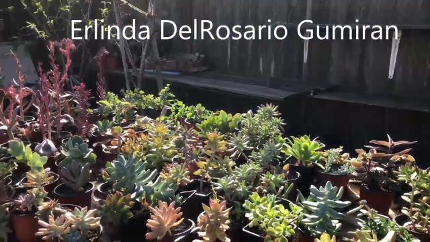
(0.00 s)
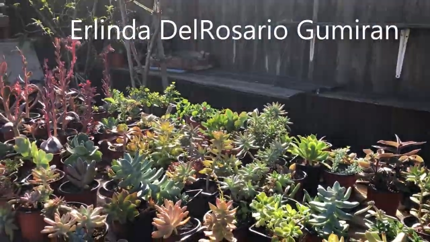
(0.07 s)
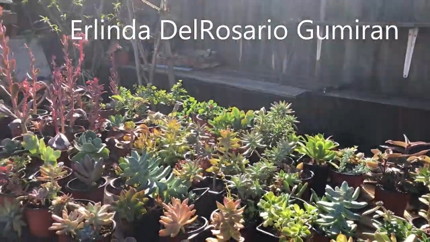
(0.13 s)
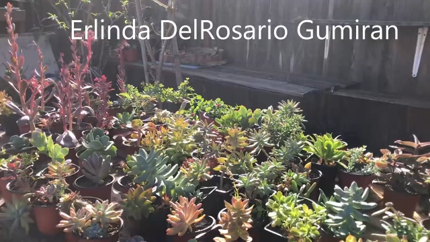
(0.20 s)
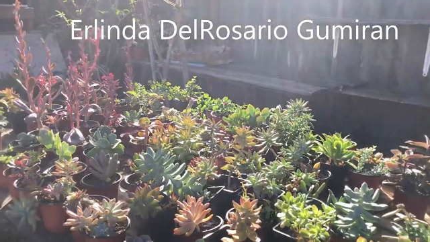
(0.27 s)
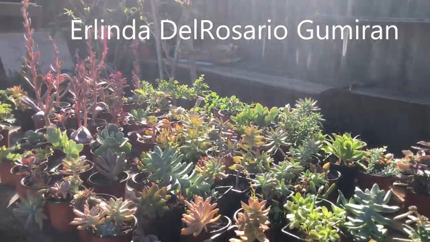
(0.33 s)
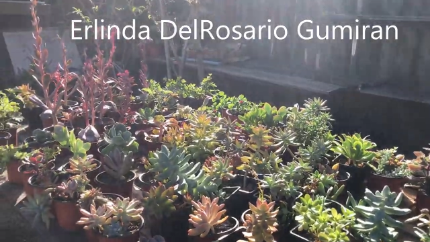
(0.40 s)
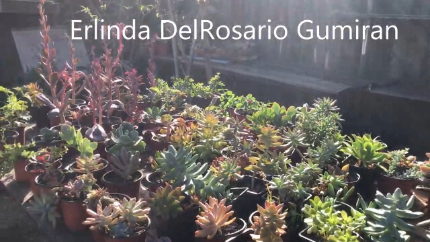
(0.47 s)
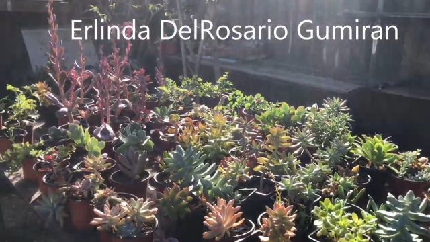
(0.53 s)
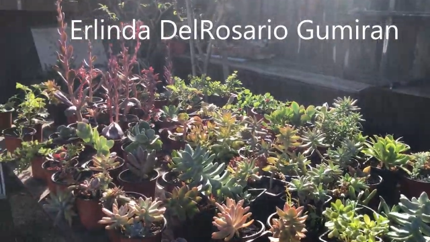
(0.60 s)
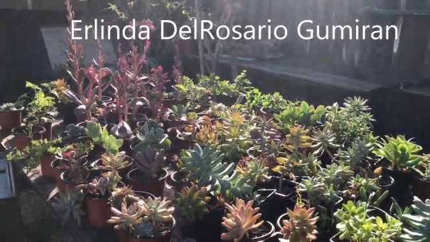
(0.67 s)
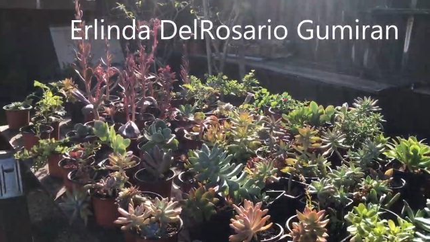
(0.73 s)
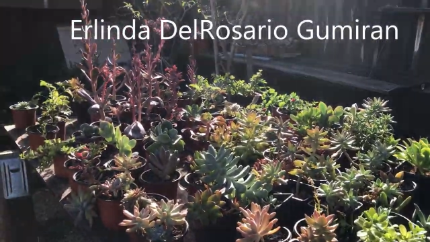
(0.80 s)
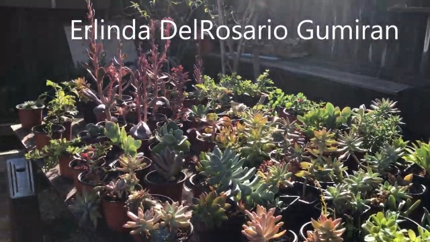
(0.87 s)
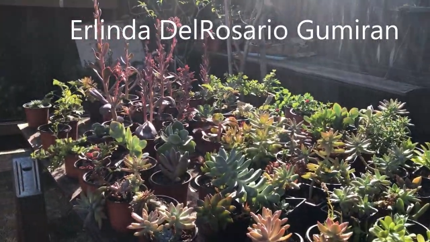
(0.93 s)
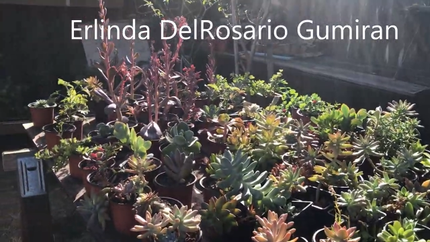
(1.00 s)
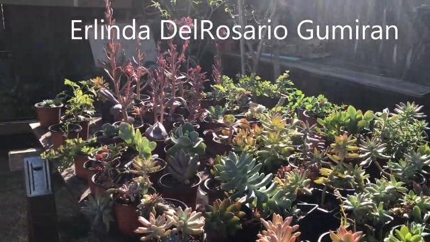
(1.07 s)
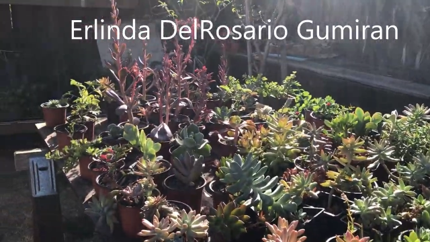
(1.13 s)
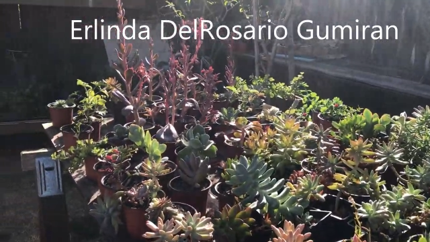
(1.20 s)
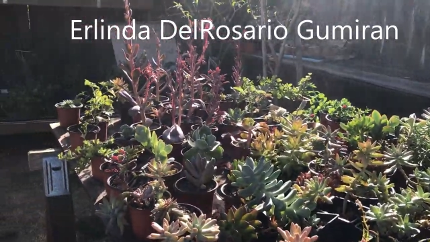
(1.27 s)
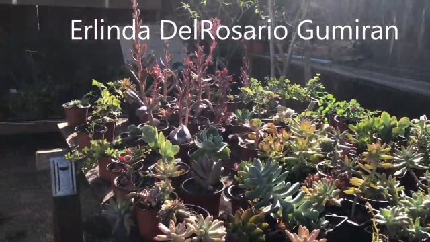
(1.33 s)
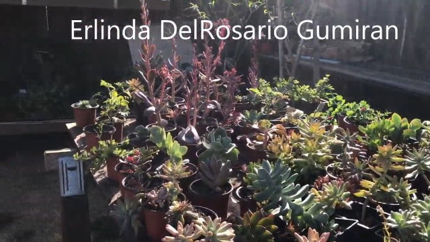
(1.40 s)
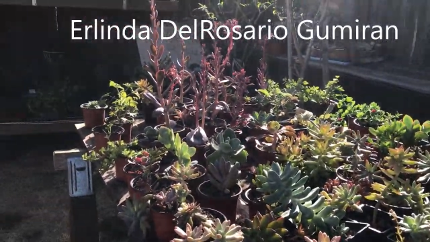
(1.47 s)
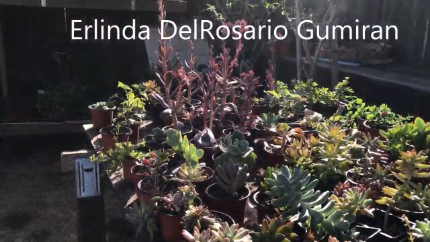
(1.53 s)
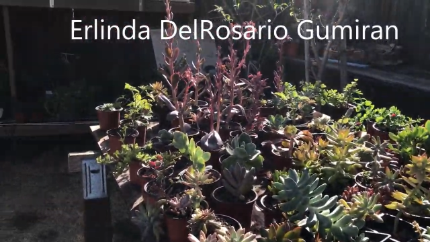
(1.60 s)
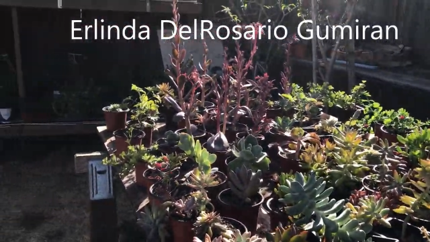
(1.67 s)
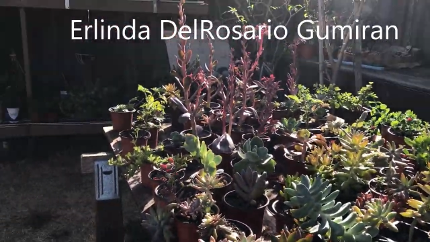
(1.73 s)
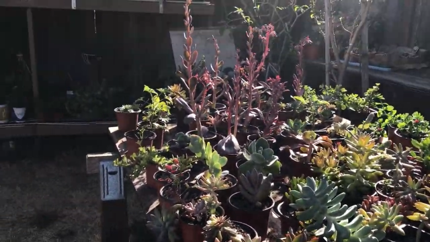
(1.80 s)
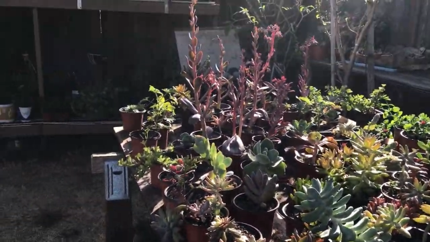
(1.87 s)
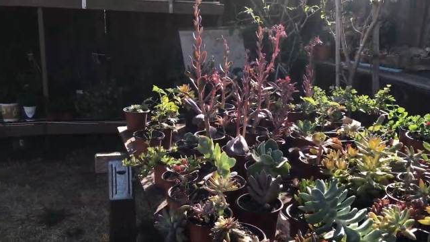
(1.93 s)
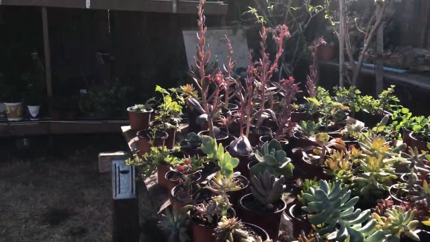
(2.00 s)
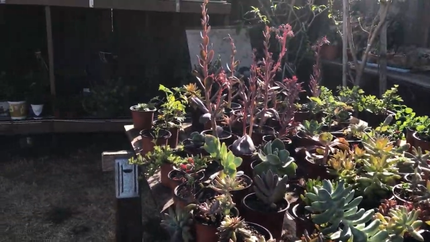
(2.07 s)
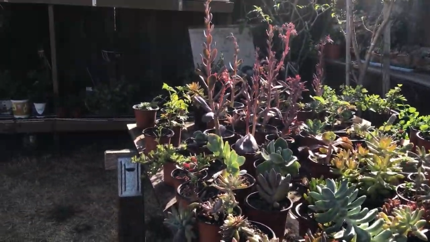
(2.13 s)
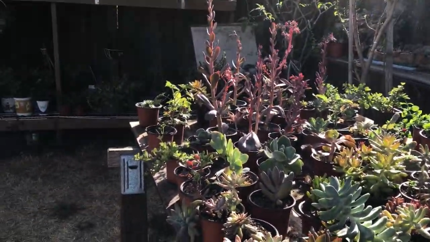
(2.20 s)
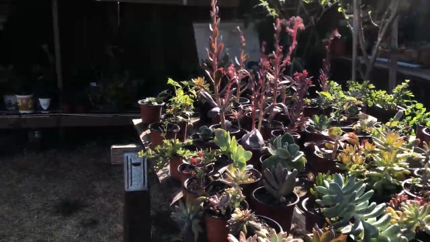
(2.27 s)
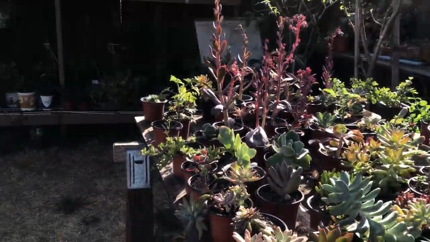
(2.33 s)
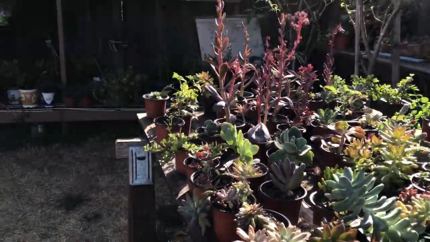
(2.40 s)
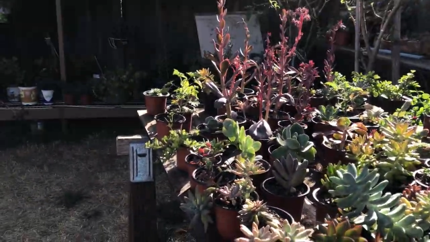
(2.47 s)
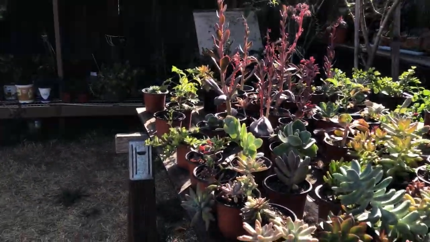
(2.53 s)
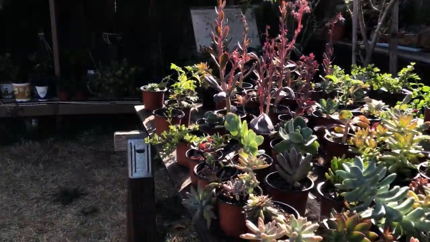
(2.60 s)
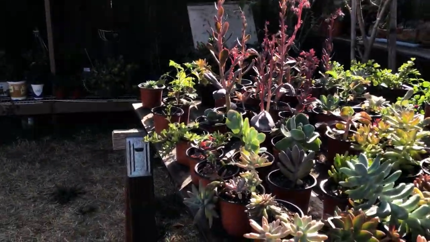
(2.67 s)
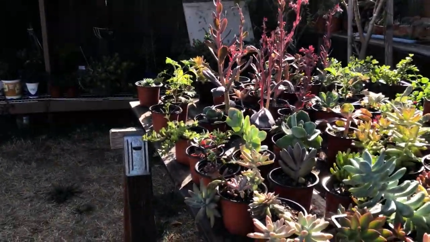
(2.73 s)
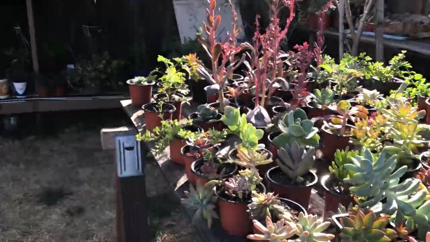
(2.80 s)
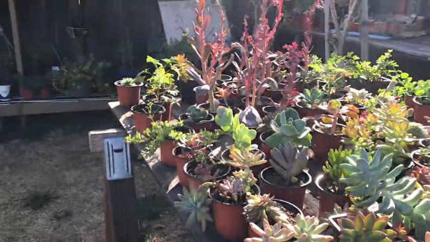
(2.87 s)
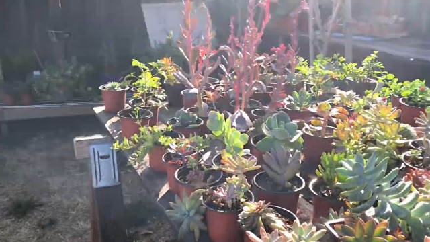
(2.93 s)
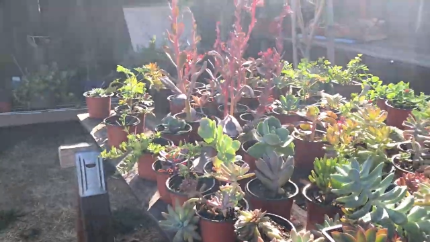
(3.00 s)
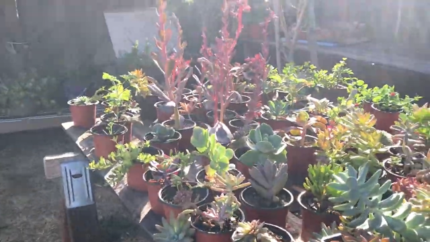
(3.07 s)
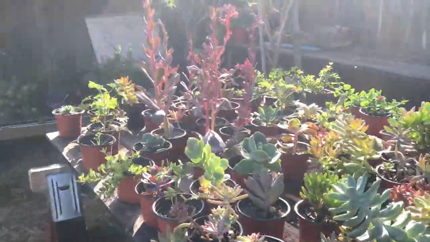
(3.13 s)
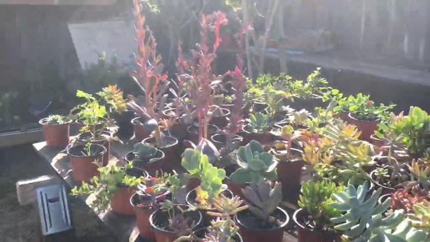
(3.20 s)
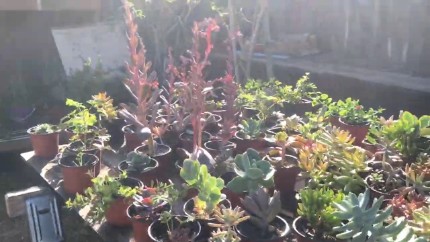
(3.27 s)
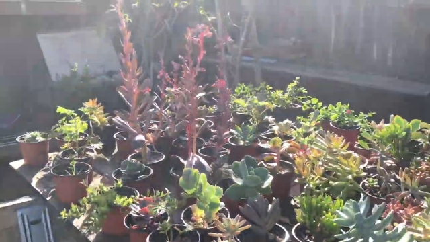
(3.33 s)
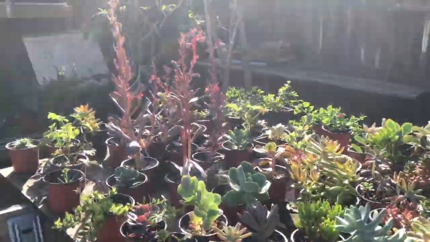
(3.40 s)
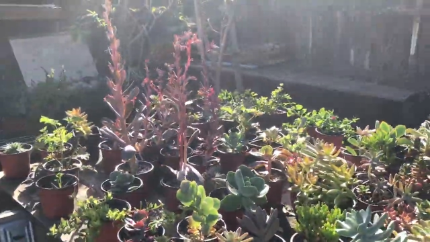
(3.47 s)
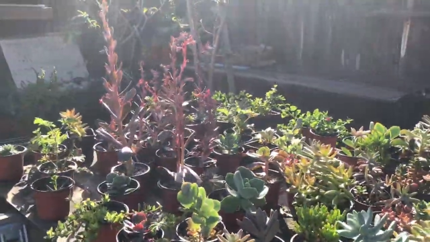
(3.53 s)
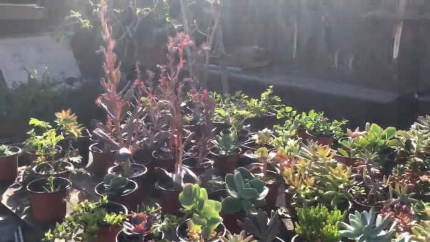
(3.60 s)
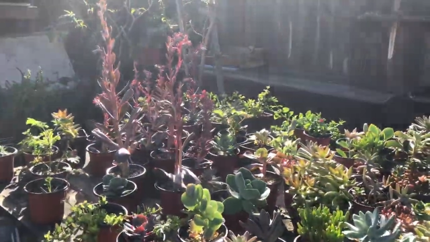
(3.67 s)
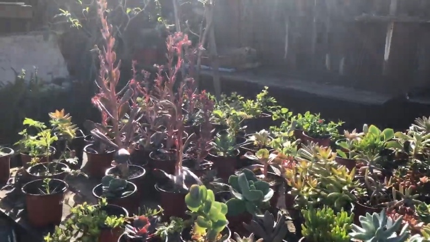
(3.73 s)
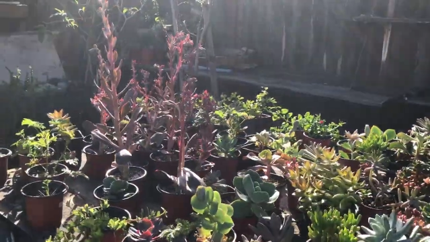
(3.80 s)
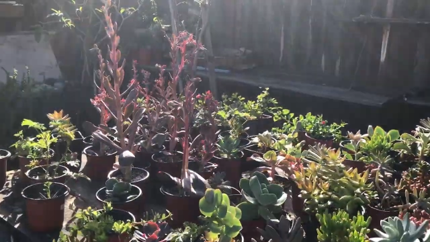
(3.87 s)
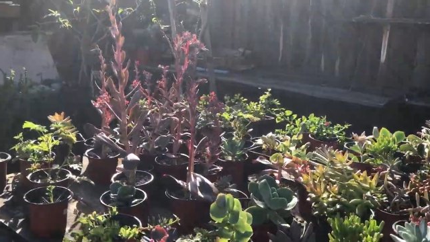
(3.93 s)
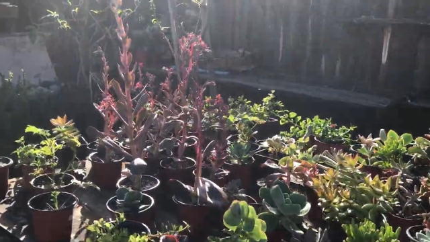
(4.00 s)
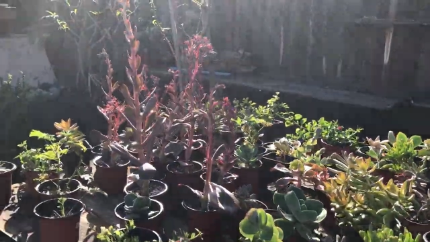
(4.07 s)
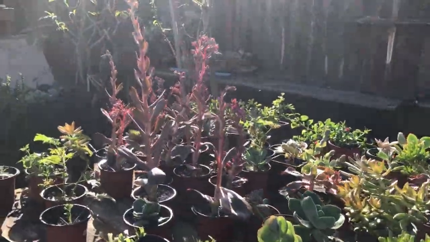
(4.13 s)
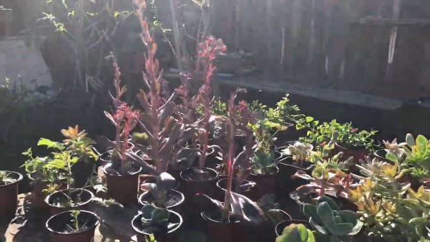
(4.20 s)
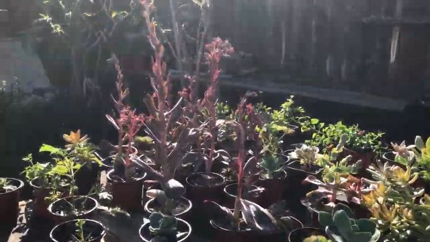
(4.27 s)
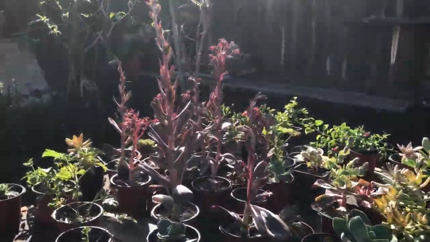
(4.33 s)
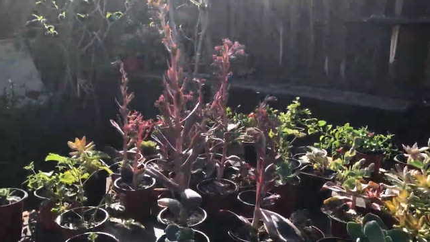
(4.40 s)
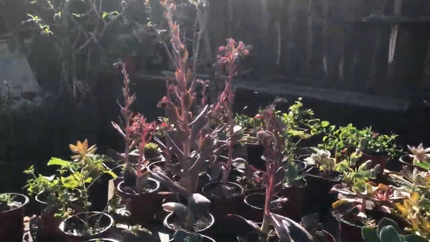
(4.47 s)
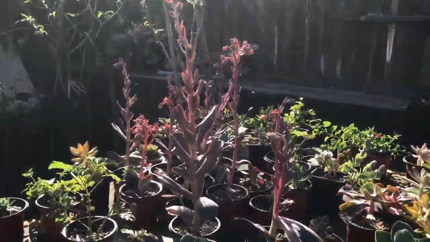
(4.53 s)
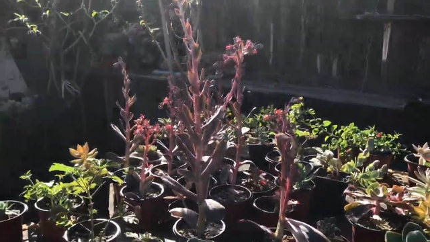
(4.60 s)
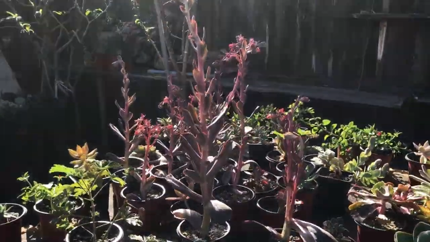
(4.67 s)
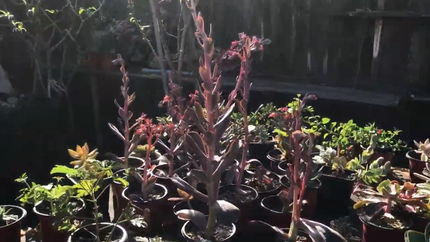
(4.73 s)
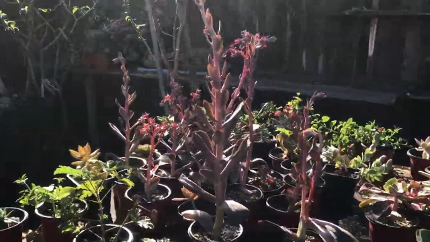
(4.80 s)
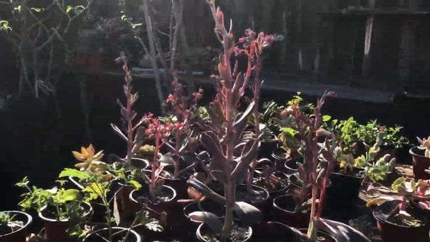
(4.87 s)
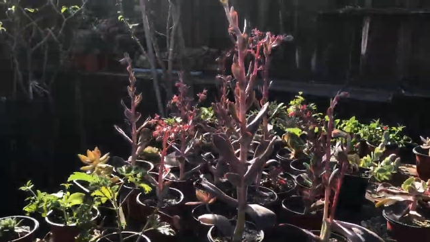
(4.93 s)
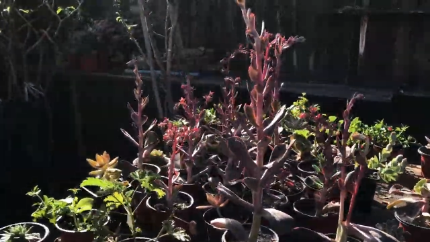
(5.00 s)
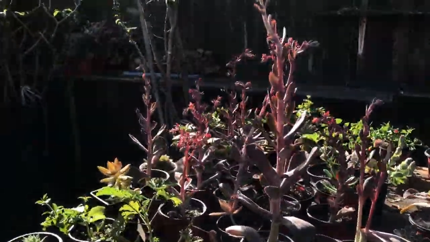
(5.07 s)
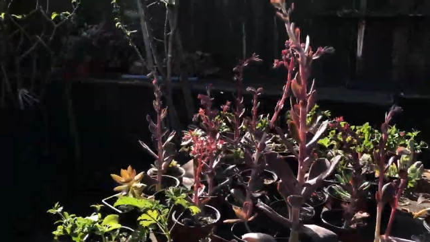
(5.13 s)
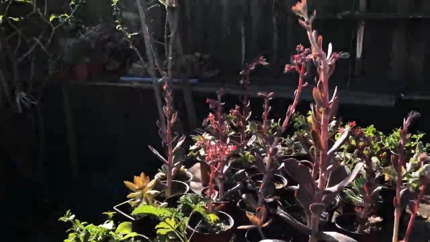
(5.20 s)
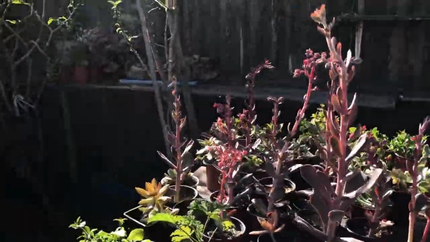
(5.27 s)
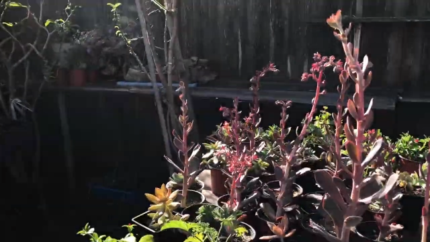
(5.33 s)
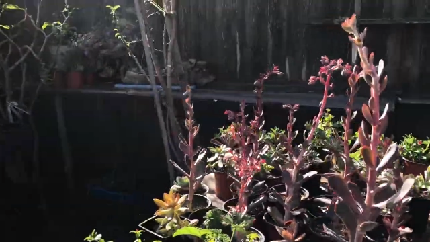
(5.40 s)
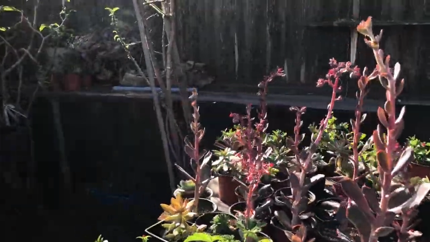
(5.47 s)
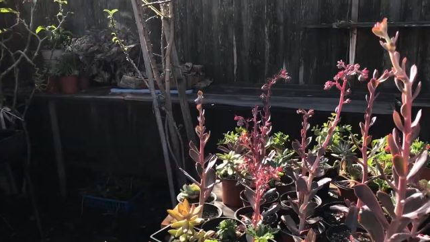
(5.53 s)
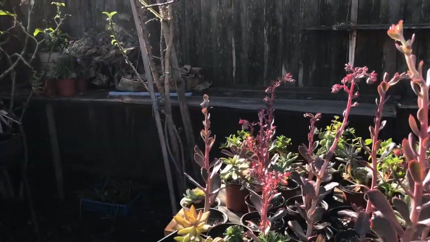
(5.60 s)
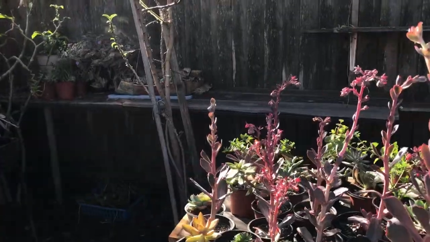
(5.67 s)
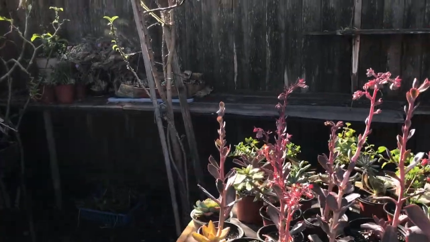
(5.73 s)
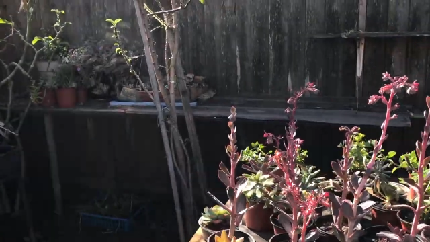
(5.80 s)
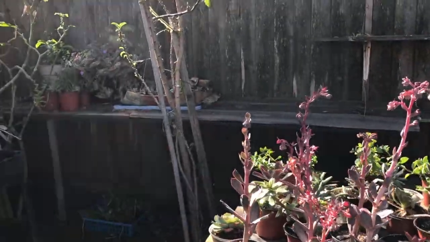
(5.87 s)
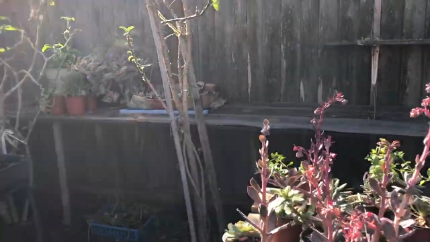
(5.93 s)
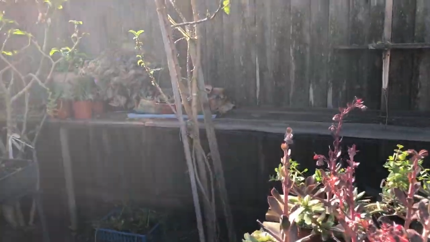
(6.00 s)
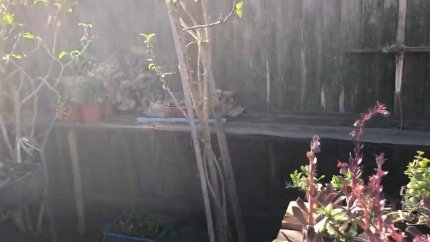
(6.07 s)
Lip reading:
Nobody's mouth can be seen.